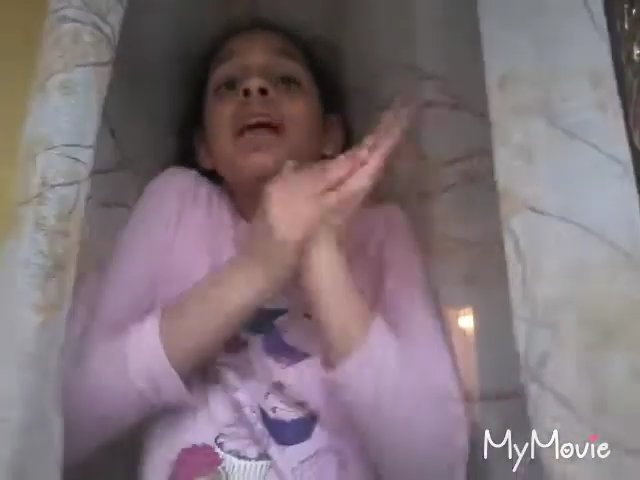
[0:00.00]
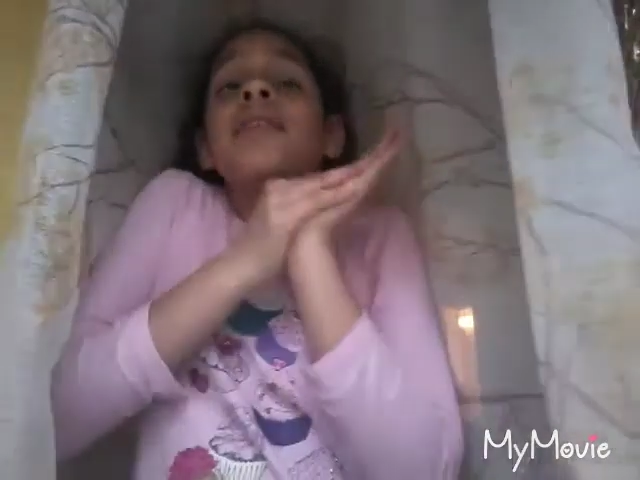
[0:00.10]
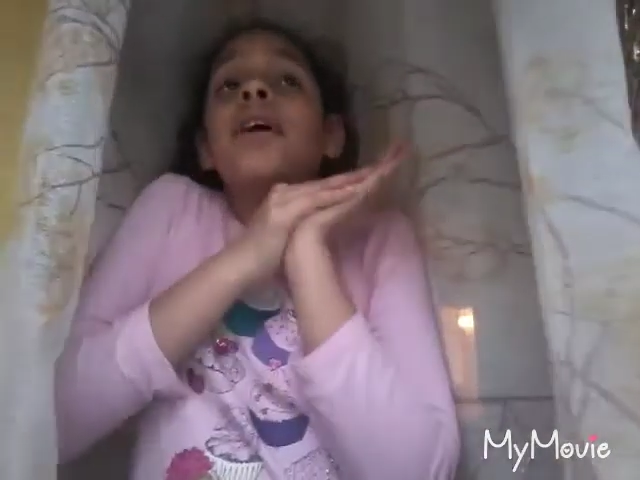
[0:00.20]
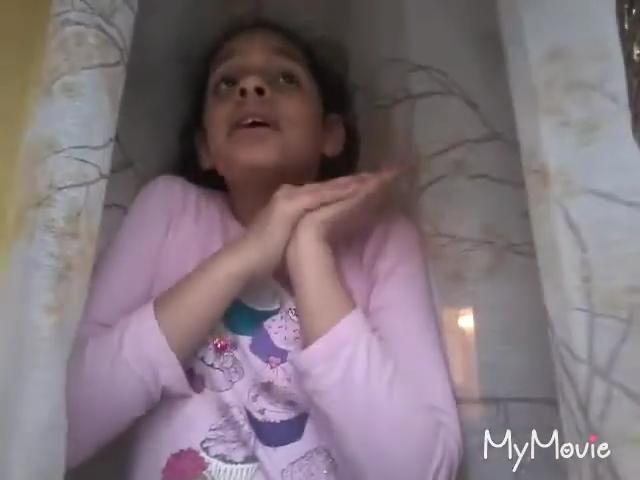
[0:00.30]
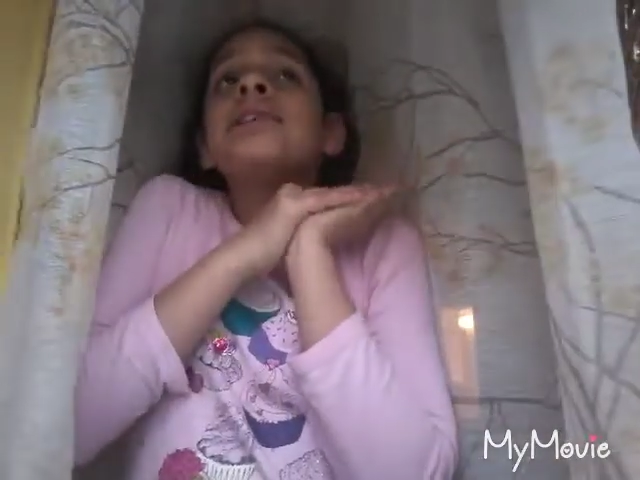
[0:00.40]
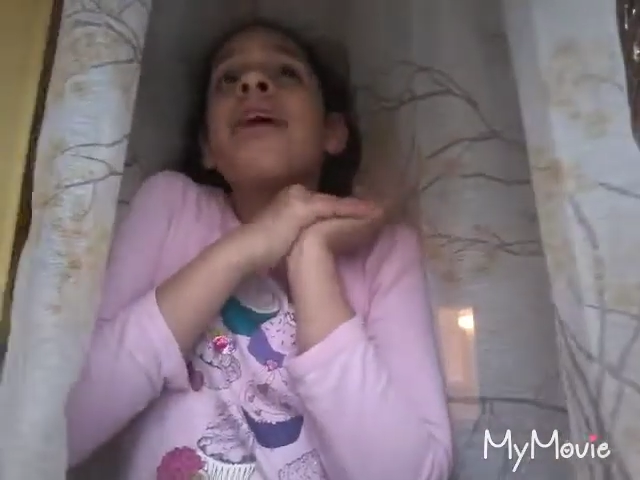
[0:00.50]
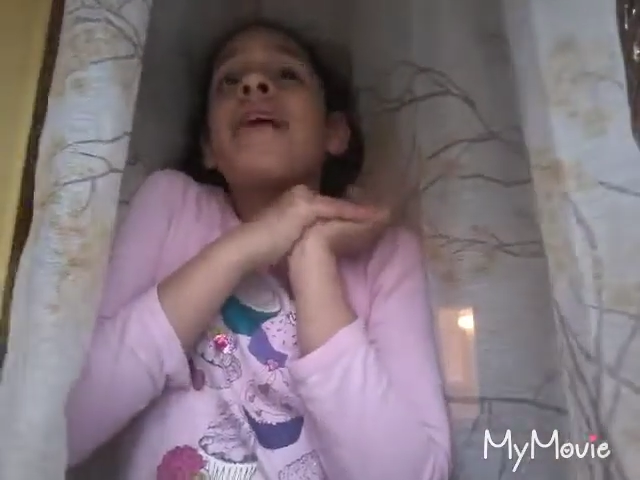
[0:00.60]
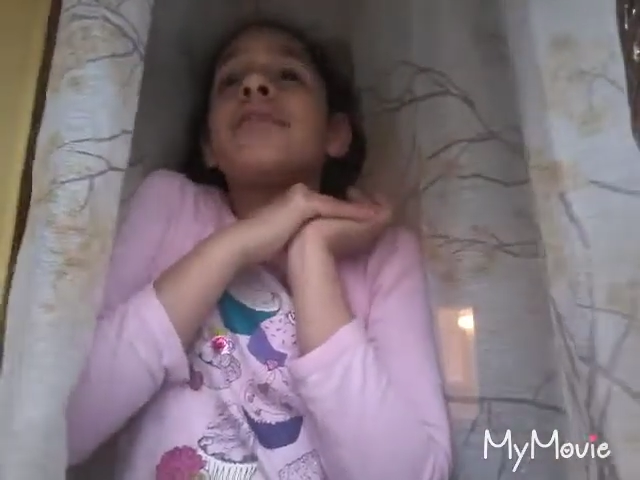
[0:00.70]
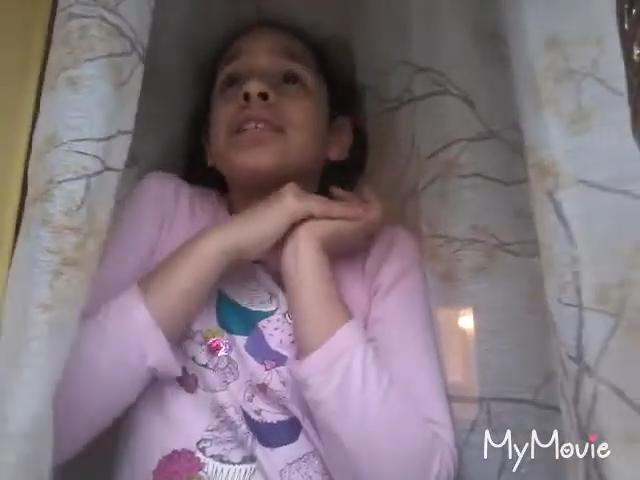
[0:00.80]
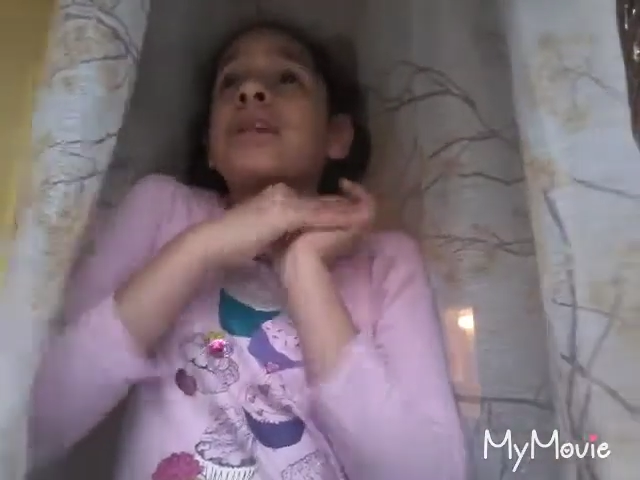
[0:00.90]
They also
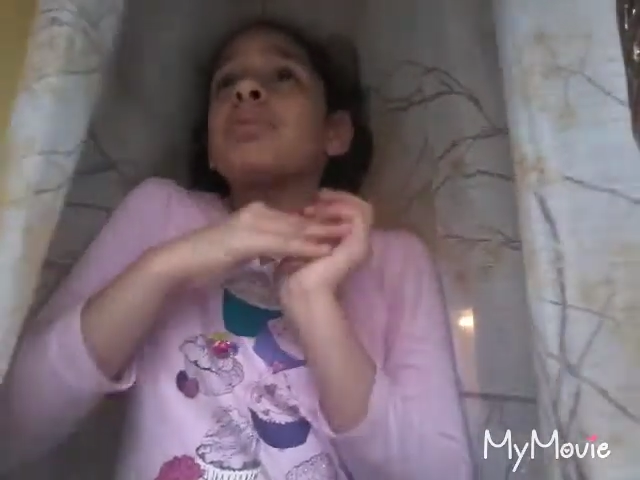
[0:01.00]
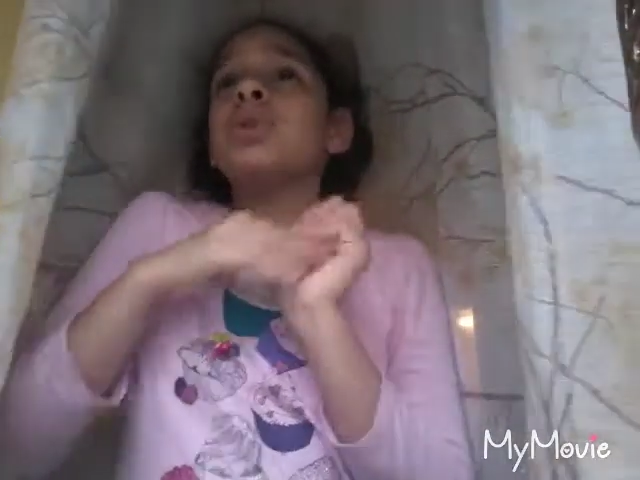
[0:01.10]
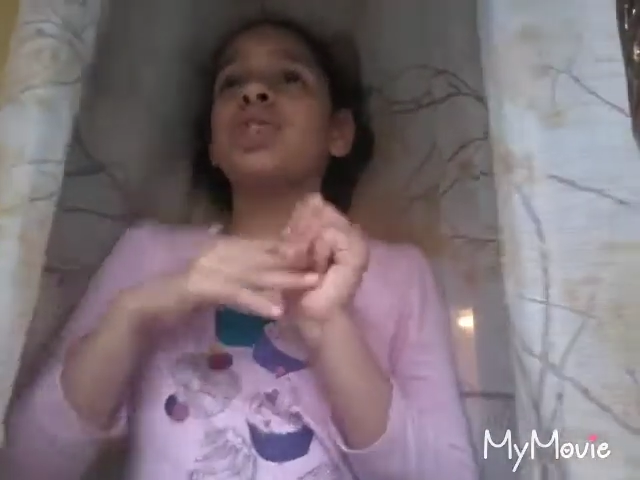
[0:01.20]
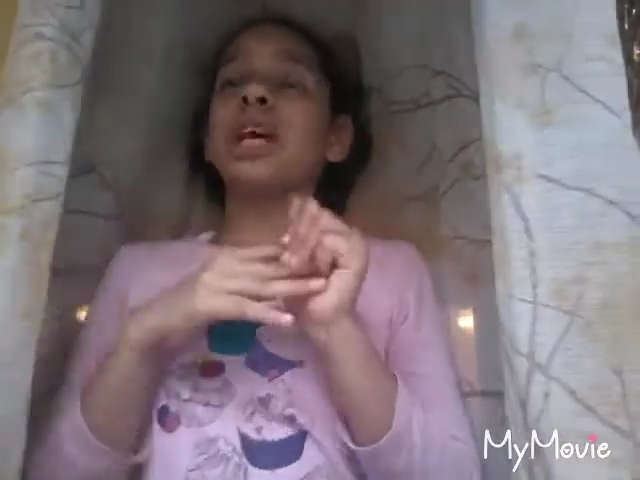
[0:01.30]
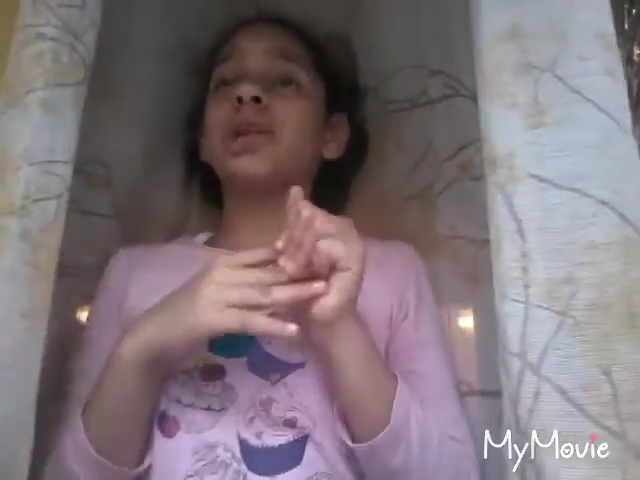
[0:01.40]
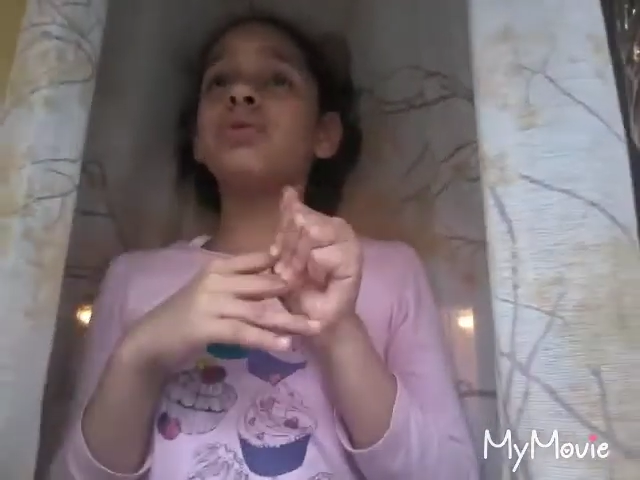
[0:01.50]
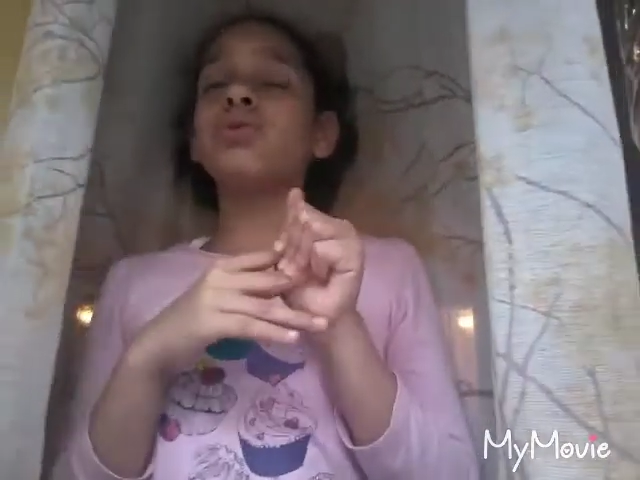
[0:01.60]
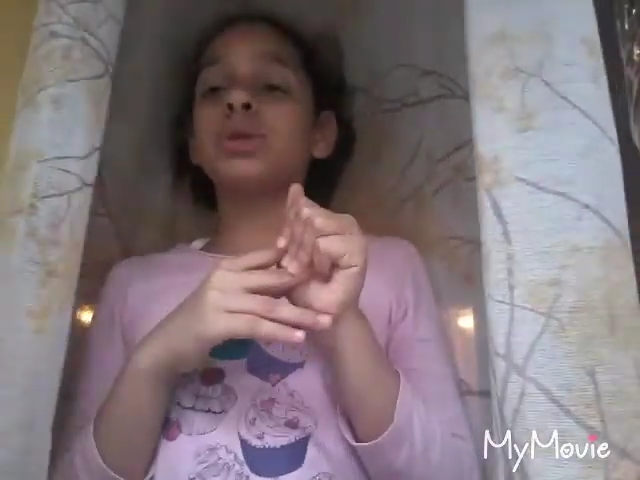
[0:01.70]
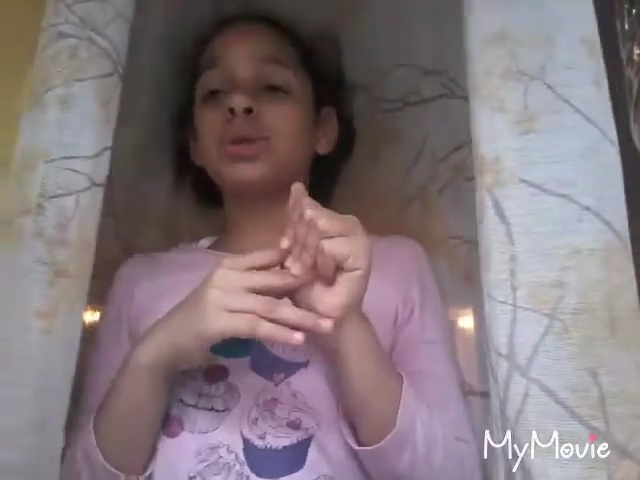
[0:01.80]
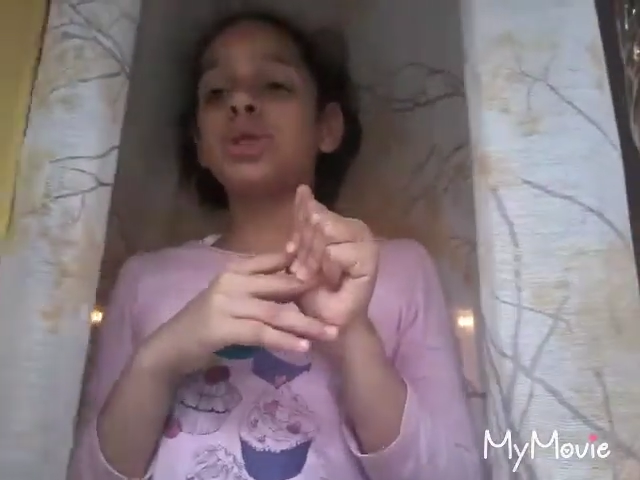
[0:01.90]
have separate channels,
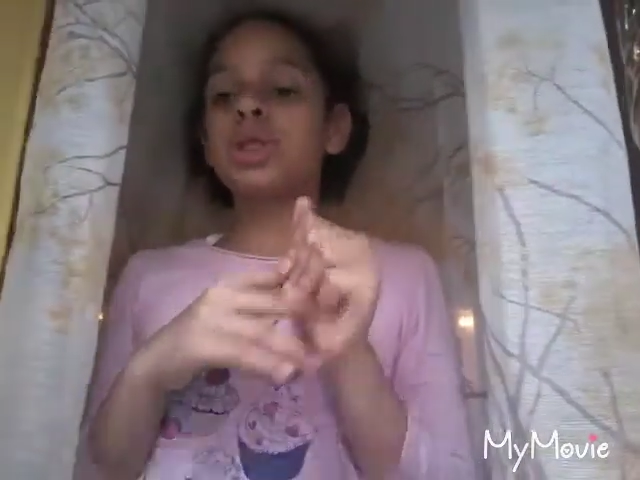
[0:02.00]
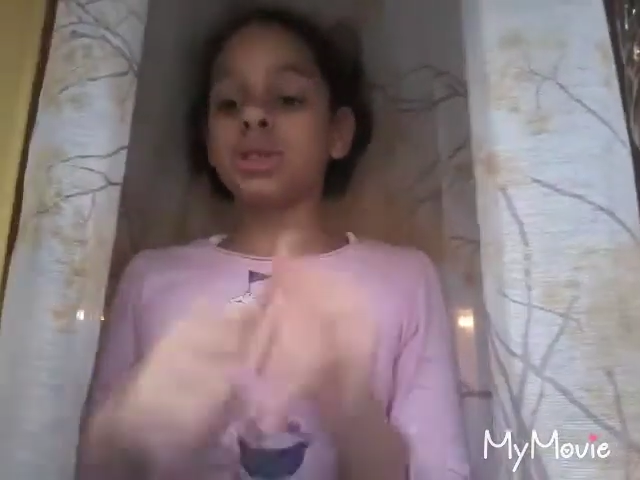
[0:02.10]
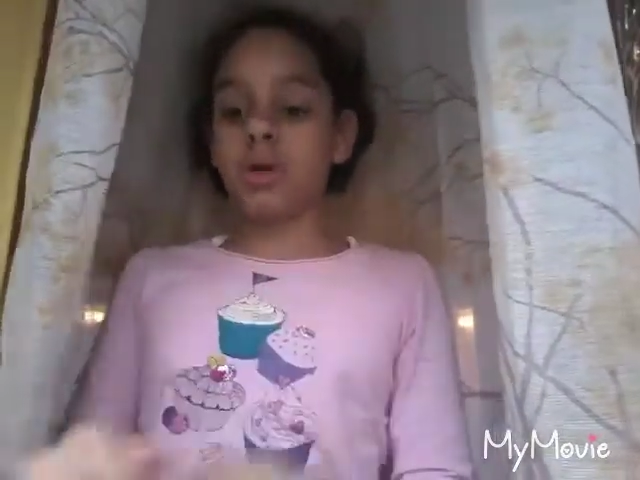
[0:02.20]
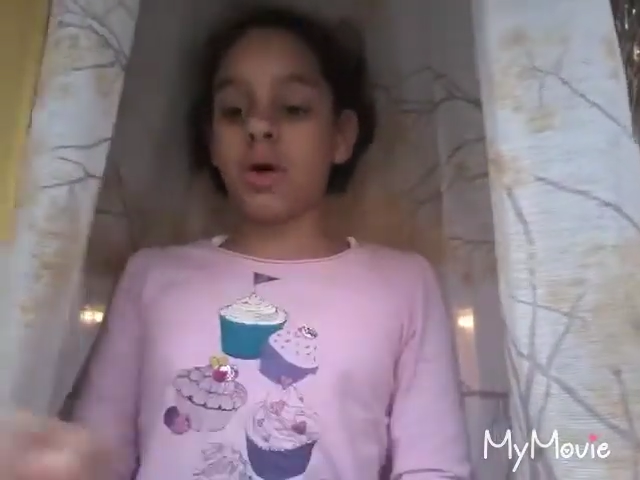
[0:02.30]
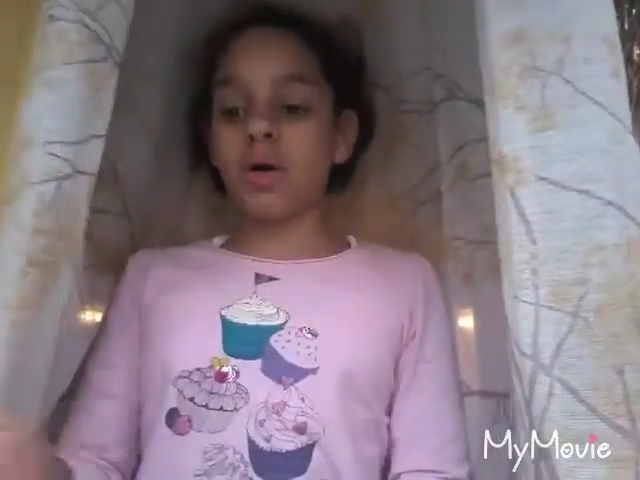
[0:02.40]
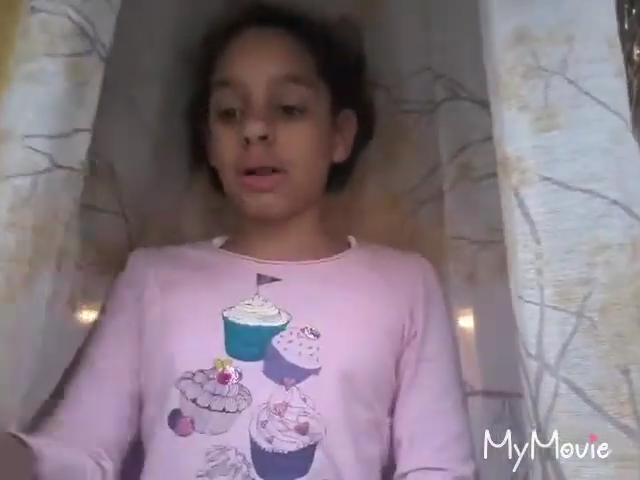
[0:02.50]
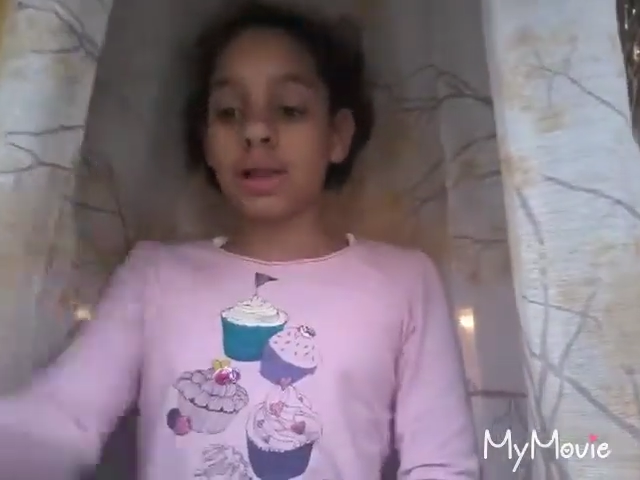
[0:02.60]
which are just called,